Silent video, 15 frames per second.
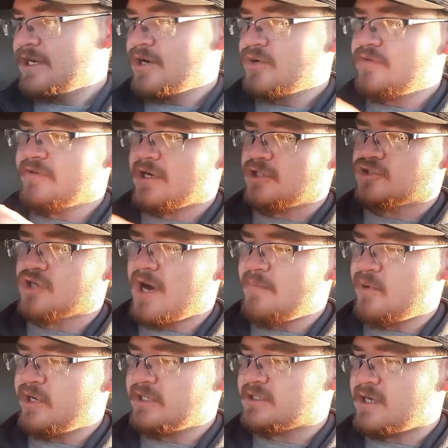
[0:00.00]
We've got a drop
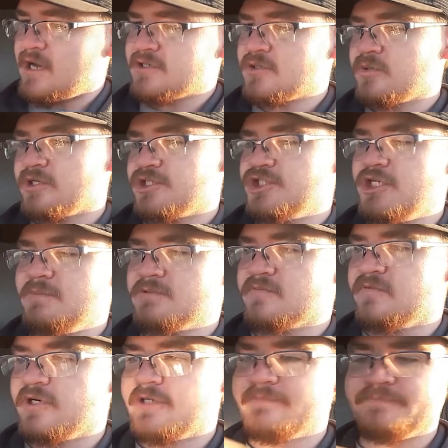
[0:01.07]
point, a tonto, and a sheep's
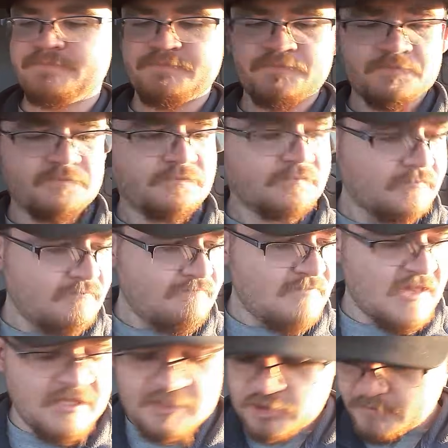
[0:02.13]
foot.
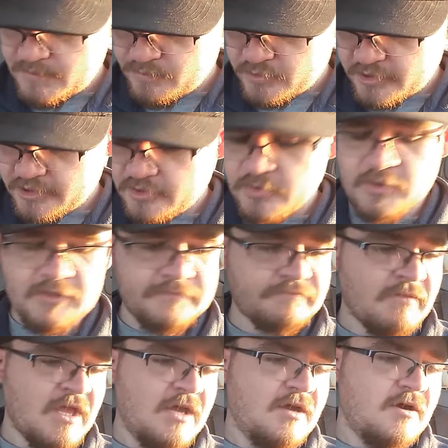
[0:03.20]
This should be pretty cool.
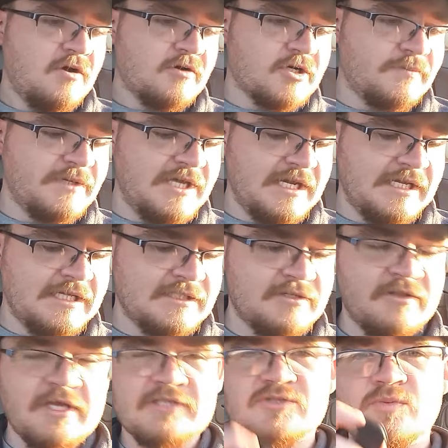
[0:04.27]
We're going to be getting
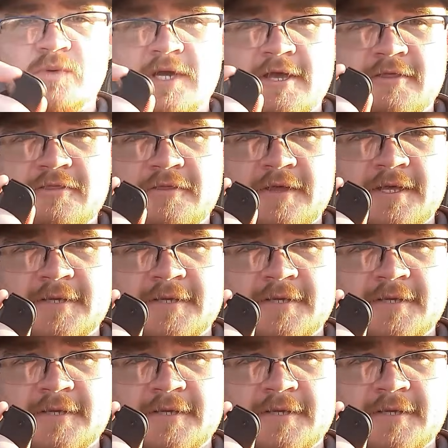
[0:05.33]
into this with